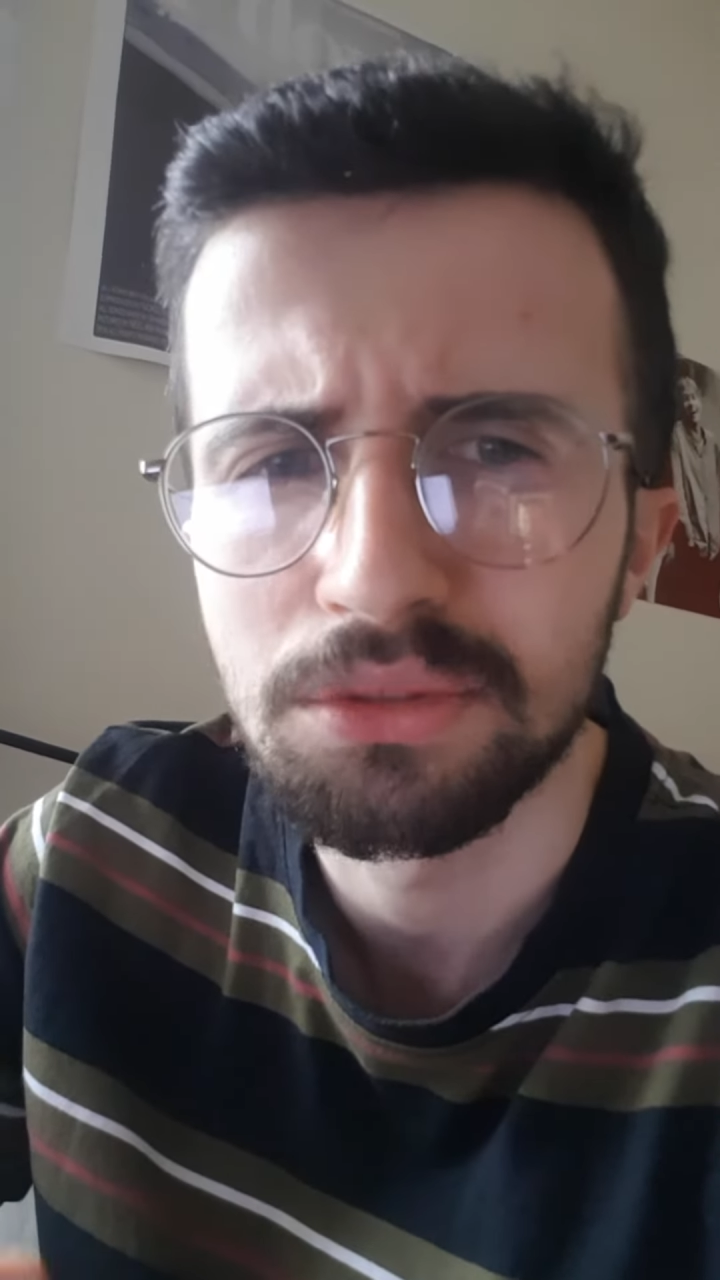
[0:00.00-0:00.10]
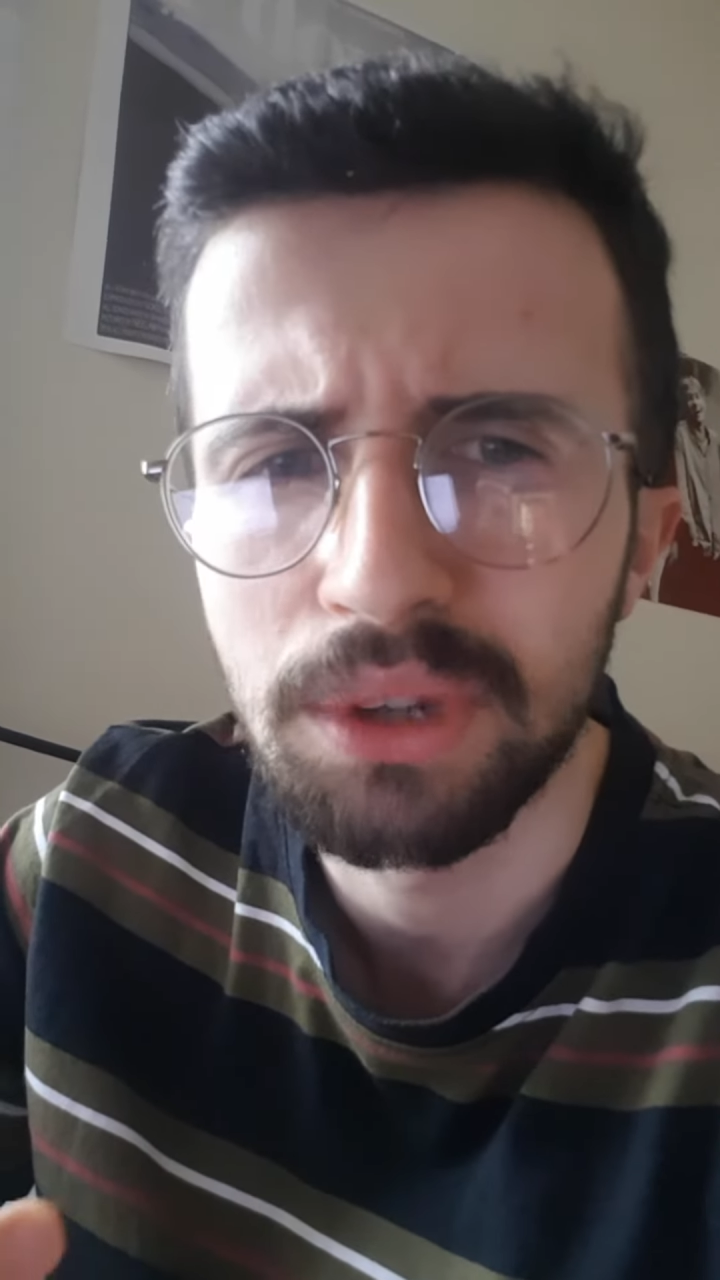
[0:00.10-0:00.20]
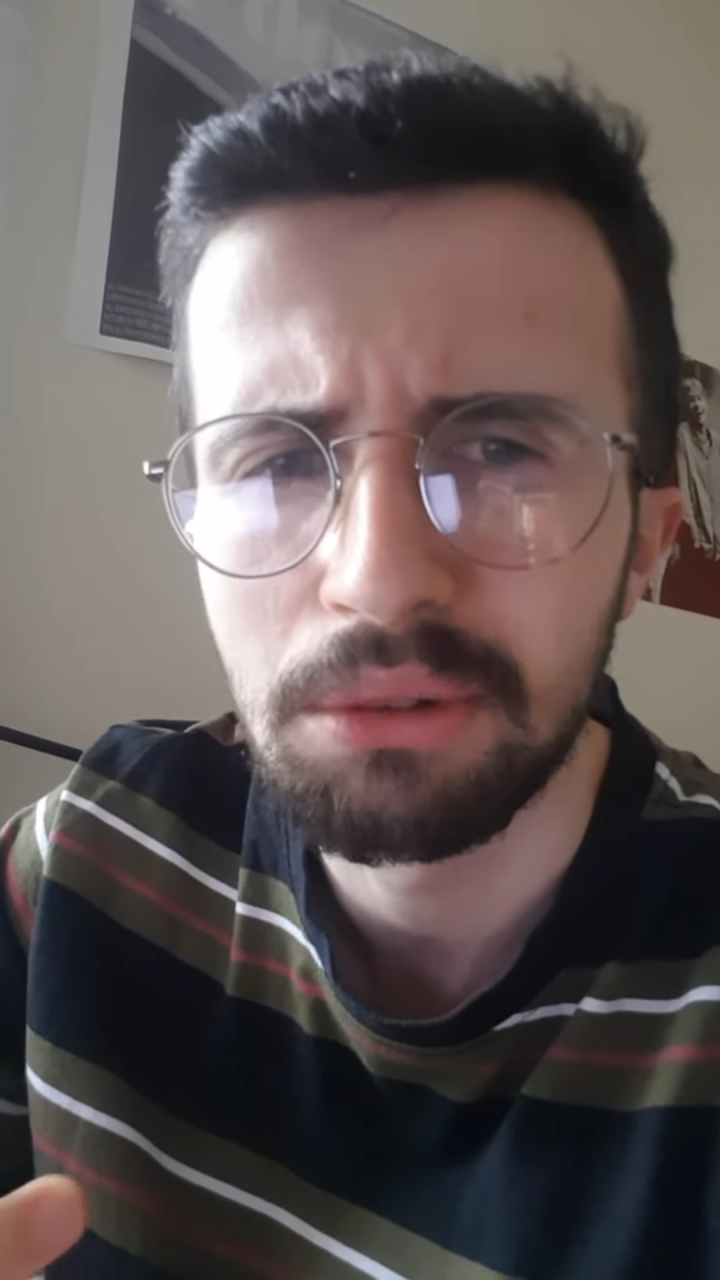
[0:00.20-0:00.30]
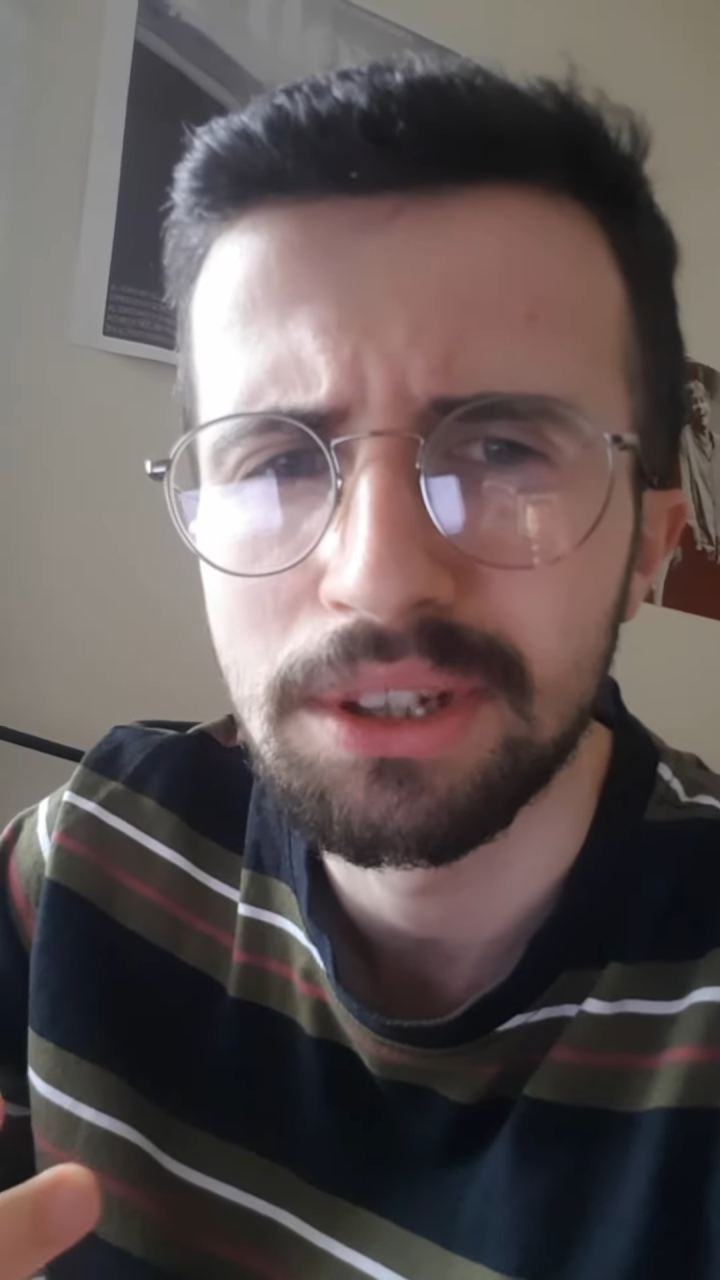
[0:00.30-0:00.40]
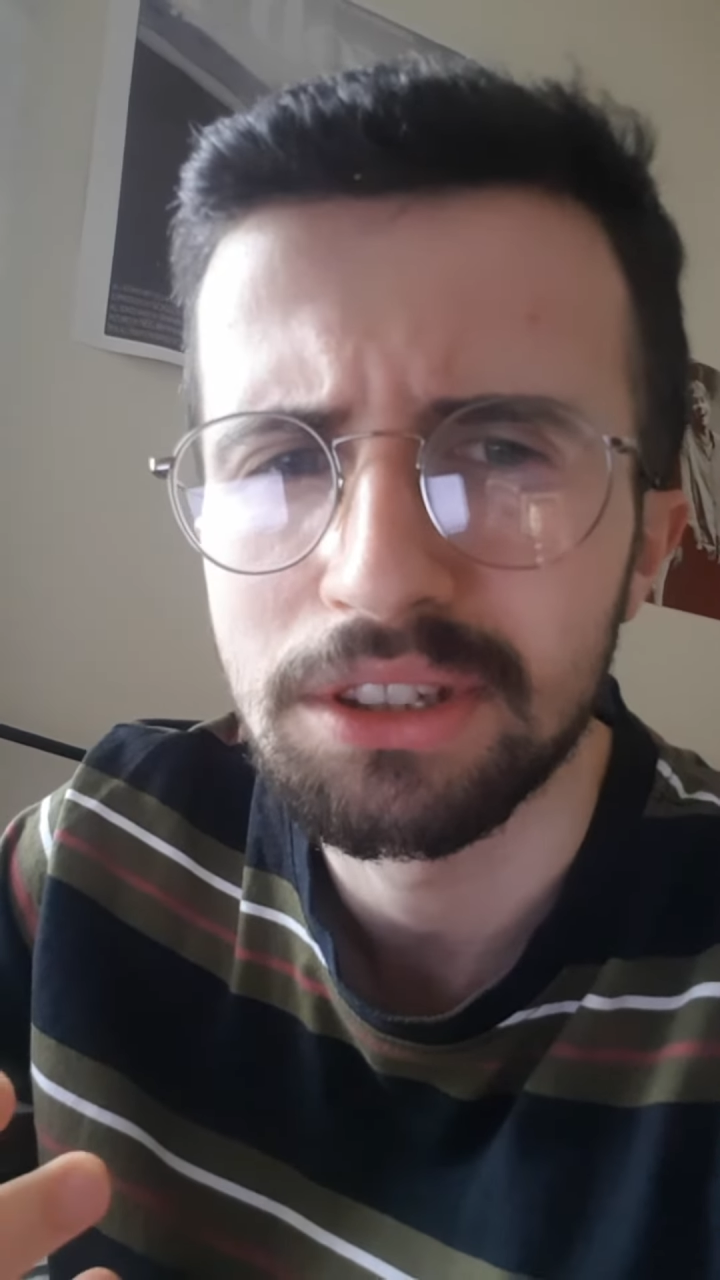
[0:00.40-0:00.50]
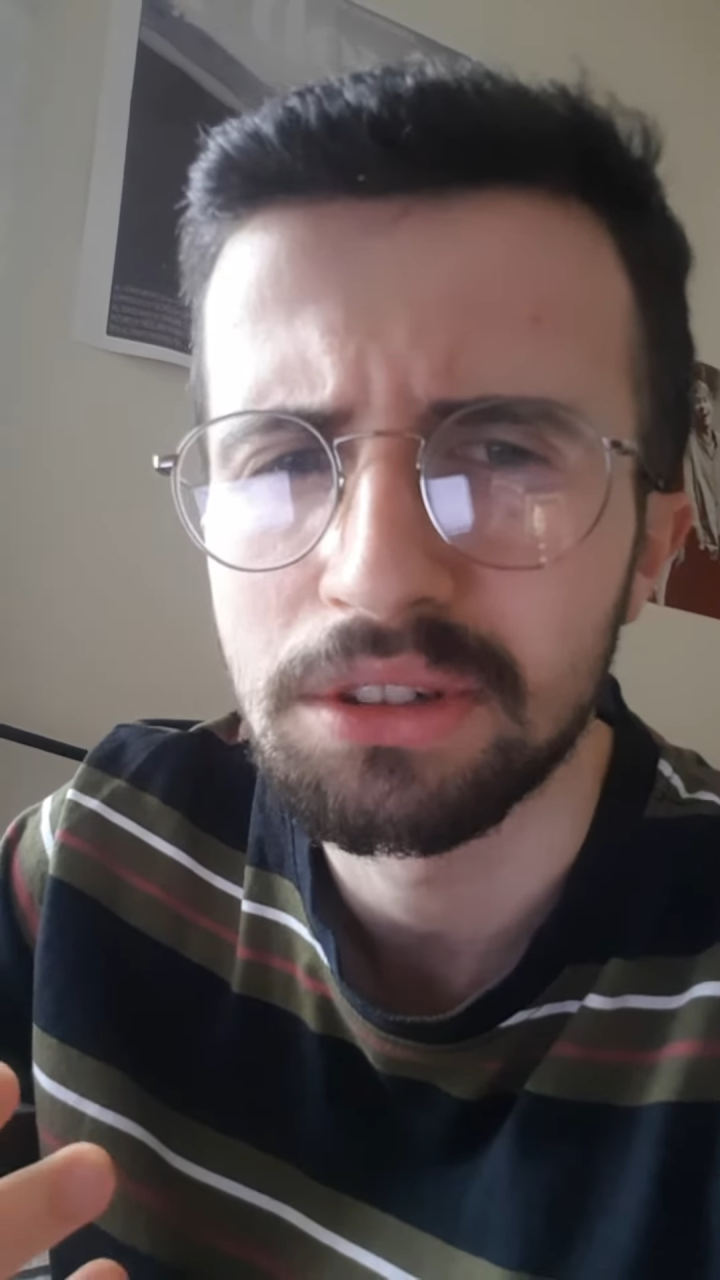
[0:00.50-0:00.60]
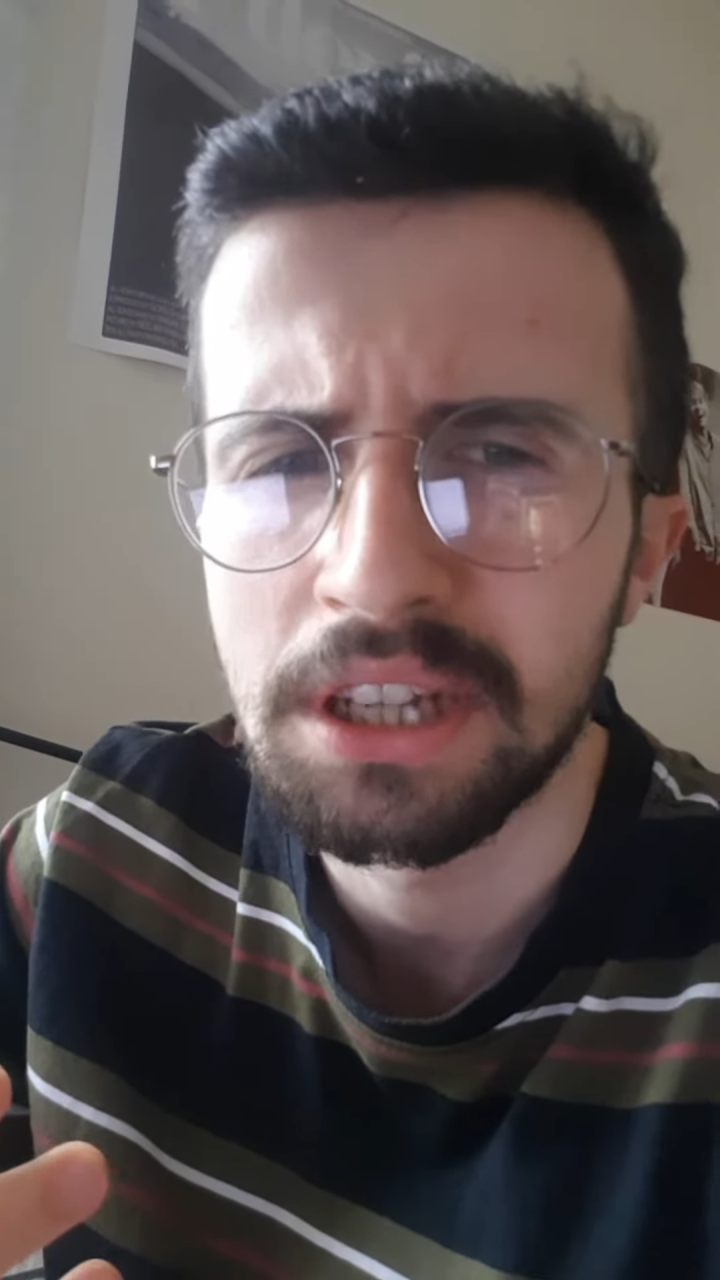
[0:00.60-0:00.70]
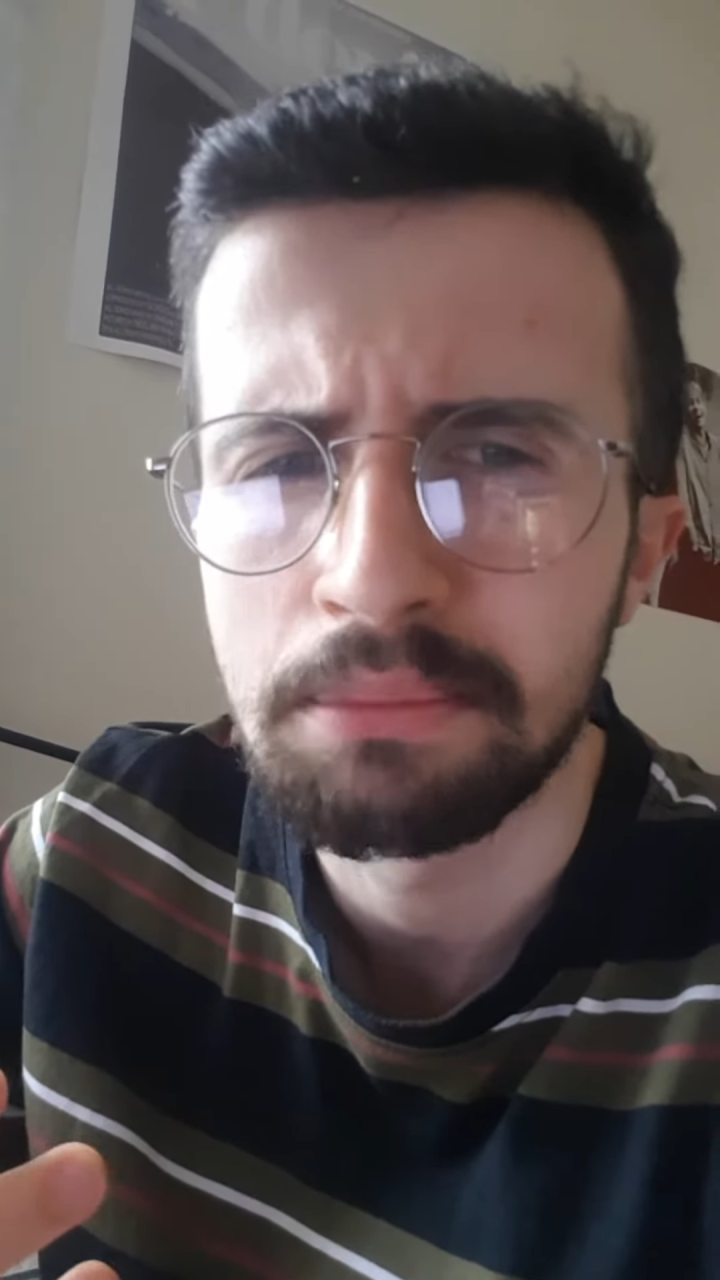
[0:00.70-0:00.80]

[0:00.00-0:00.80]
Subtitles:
we went to